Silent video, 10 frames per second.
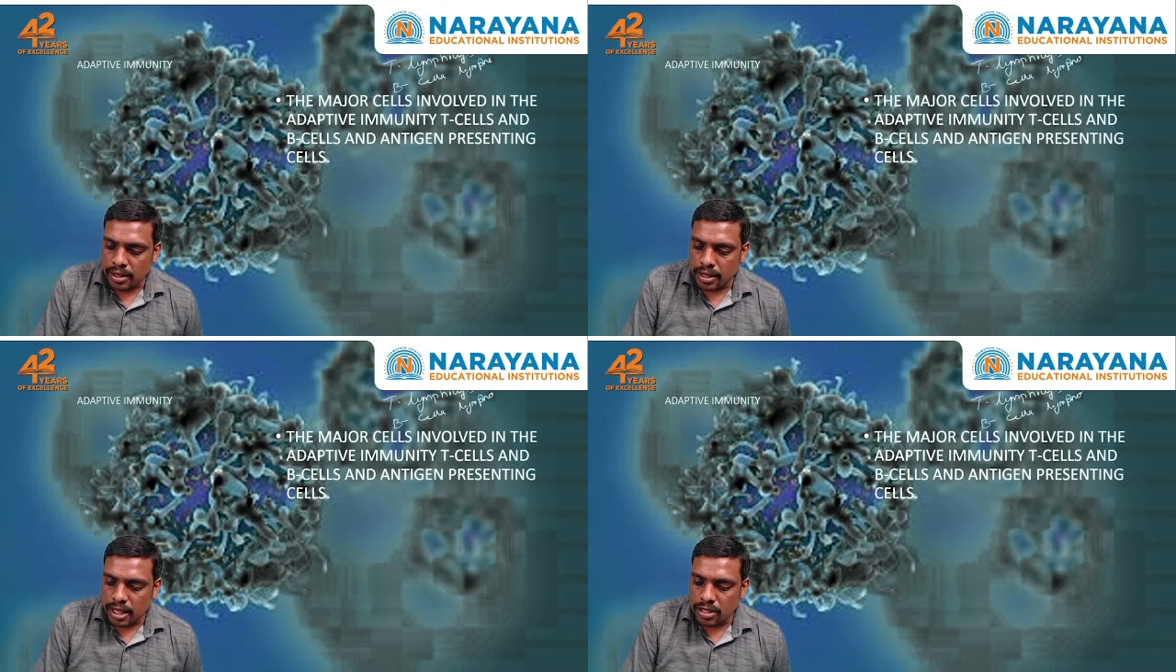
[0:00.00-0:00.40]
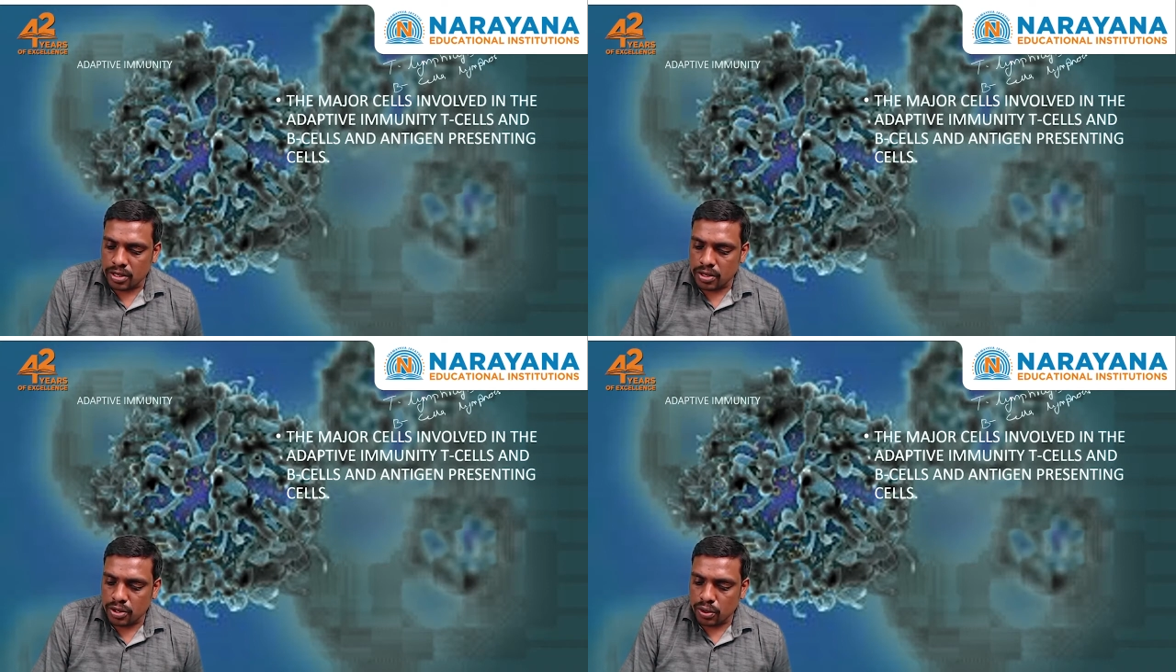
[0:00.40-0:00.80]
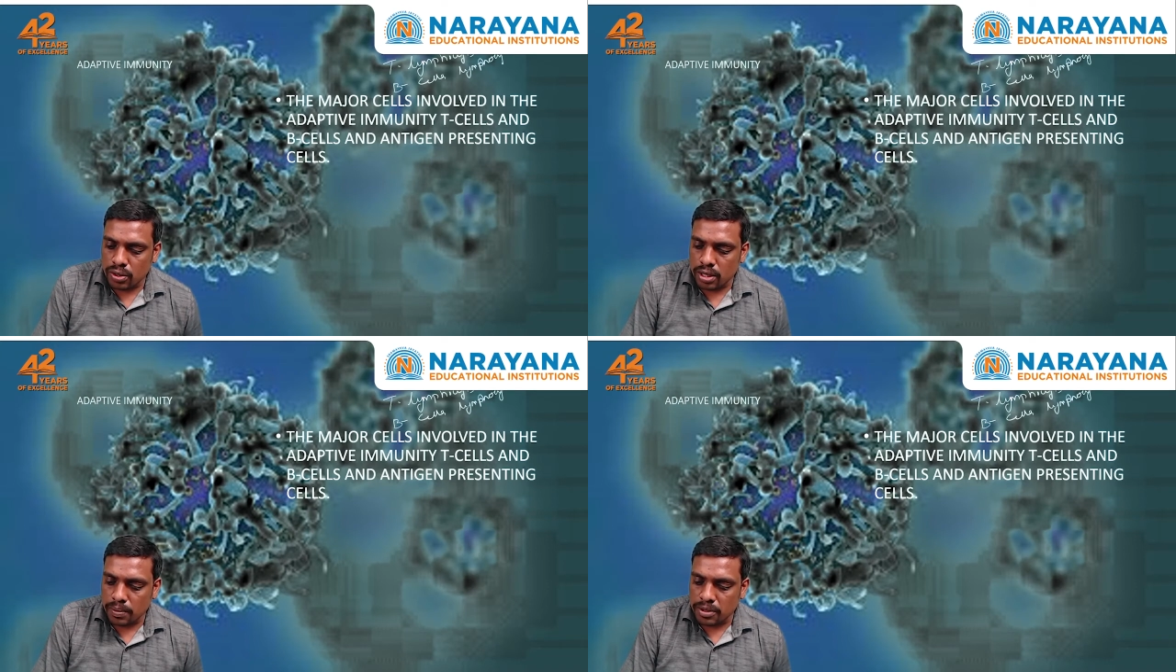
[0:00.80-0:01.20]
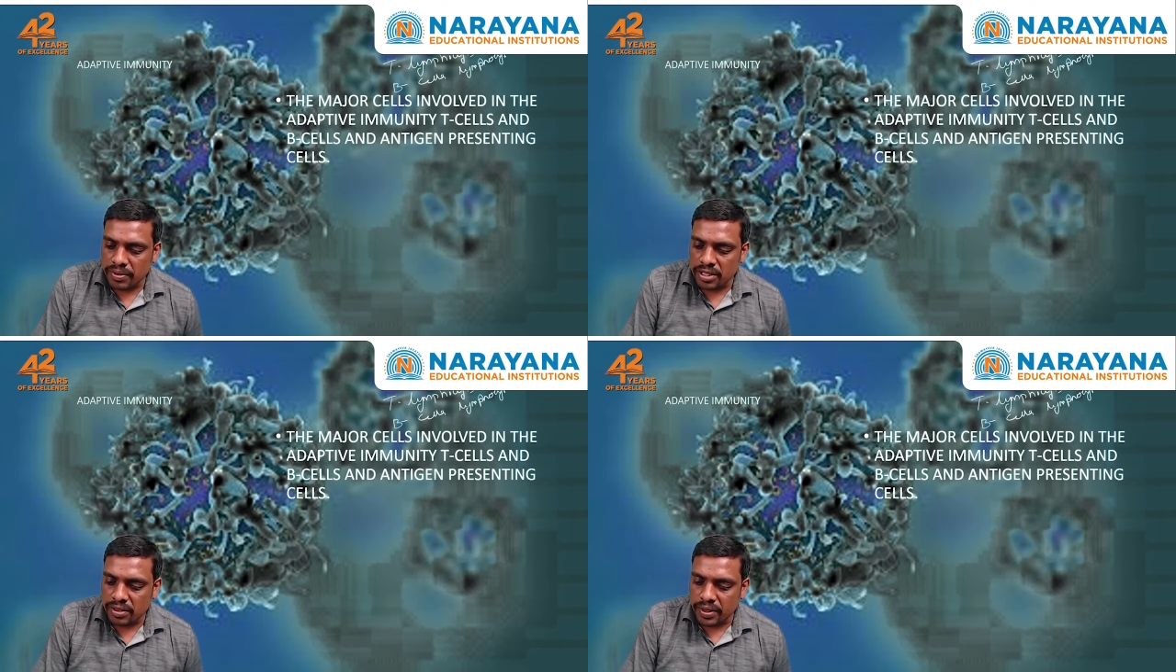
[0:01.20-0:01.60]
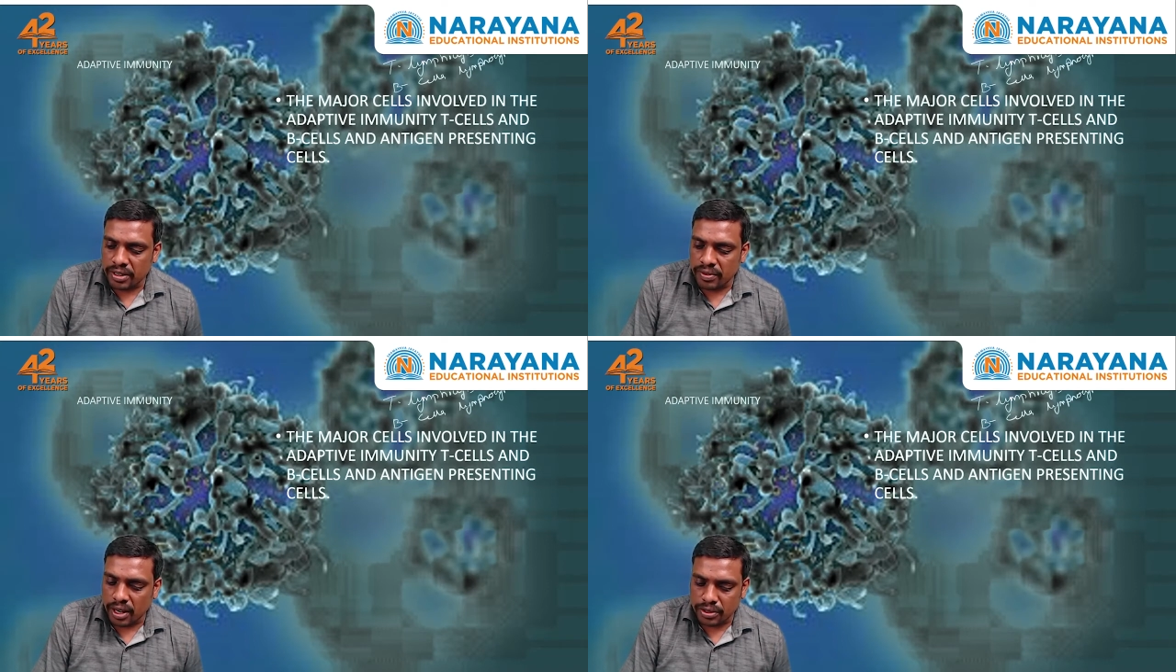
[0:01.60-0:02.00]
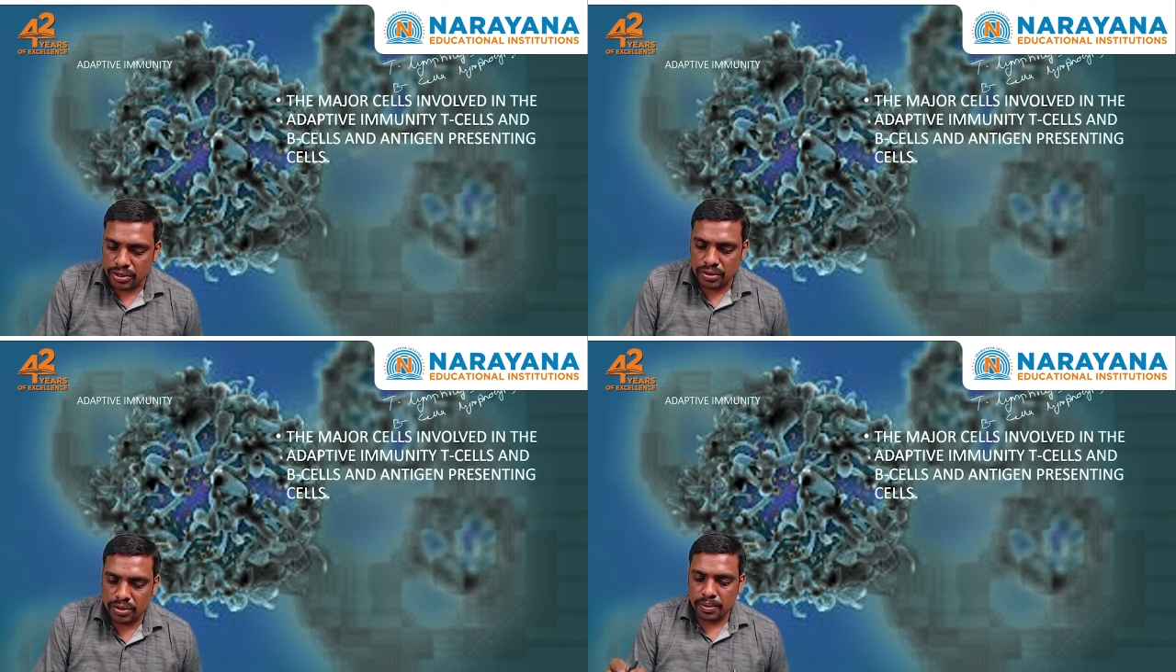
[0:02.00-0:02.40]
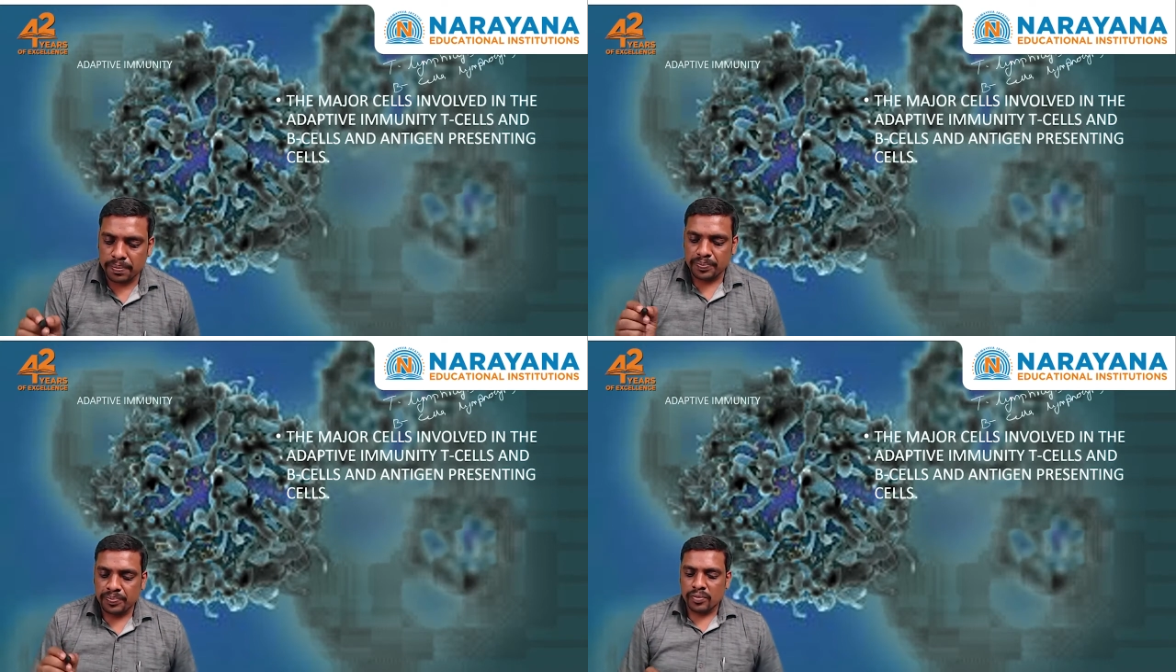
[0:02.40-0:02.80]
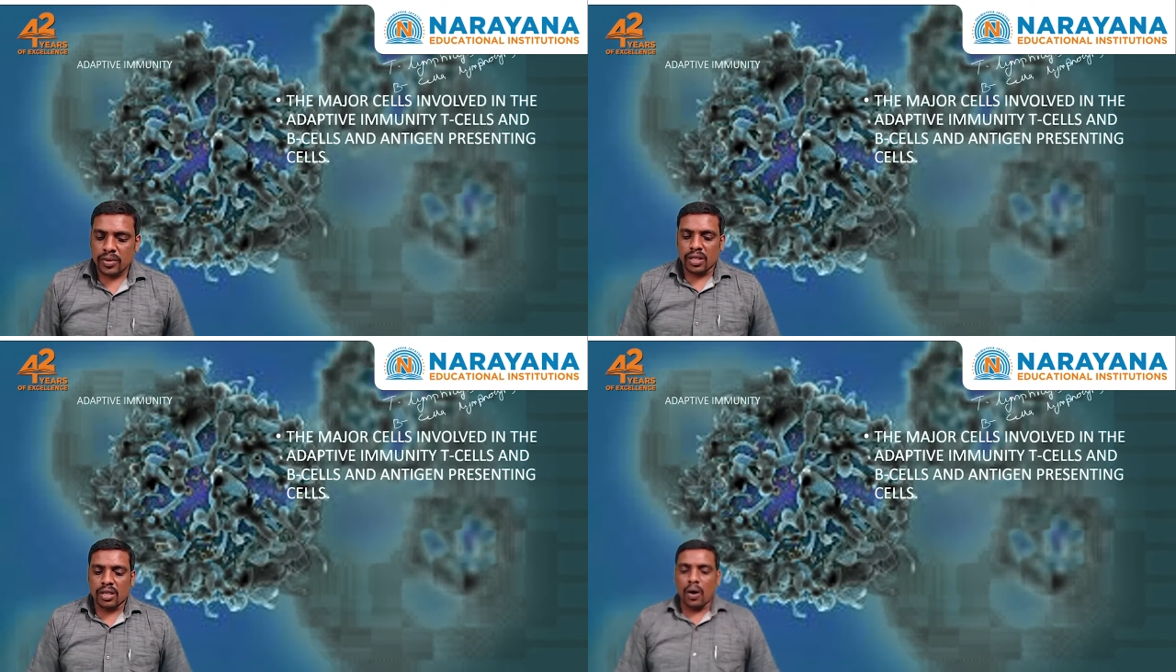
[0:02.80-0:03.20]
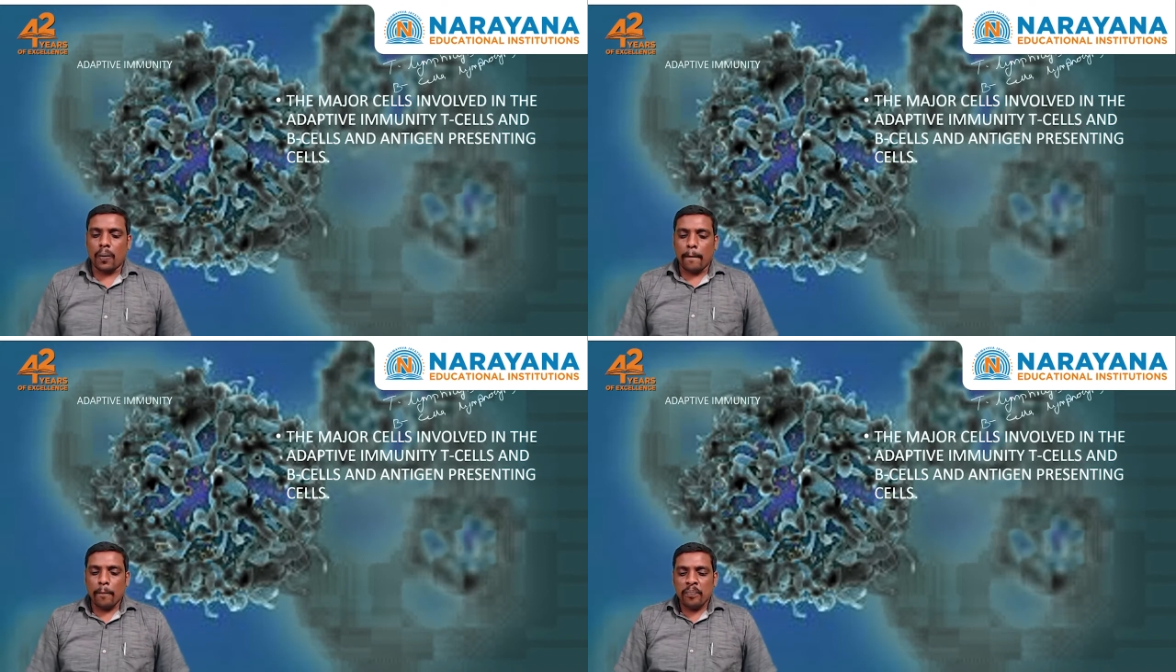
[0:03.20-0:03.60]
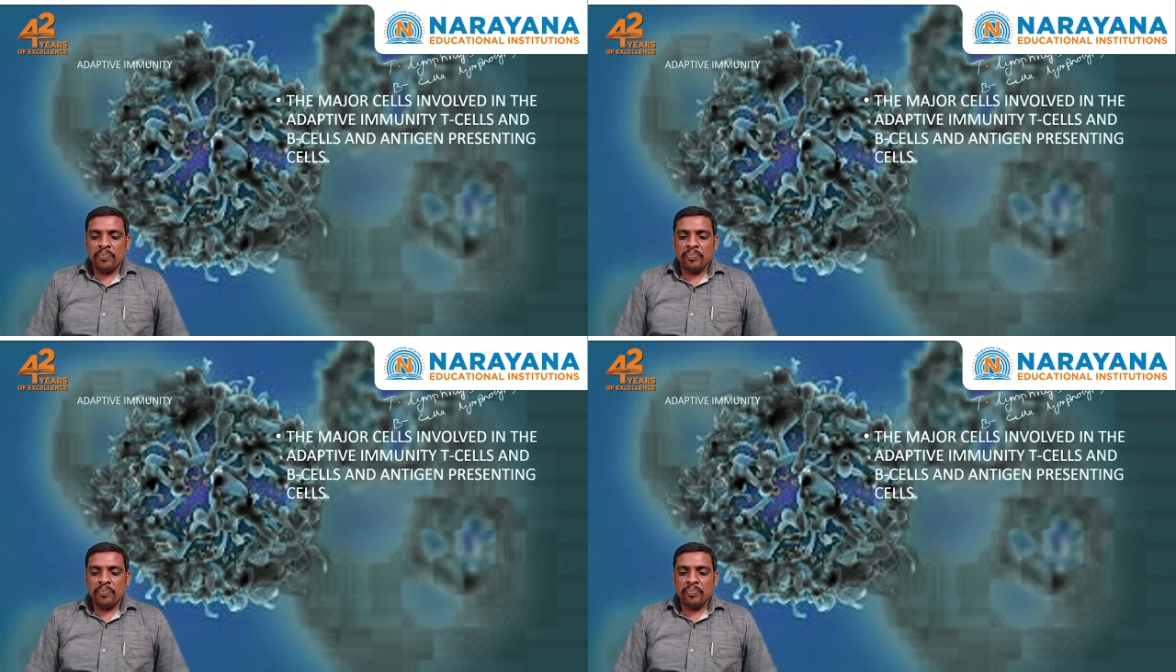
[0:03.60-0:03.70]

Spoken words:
They show some specific functions. Now,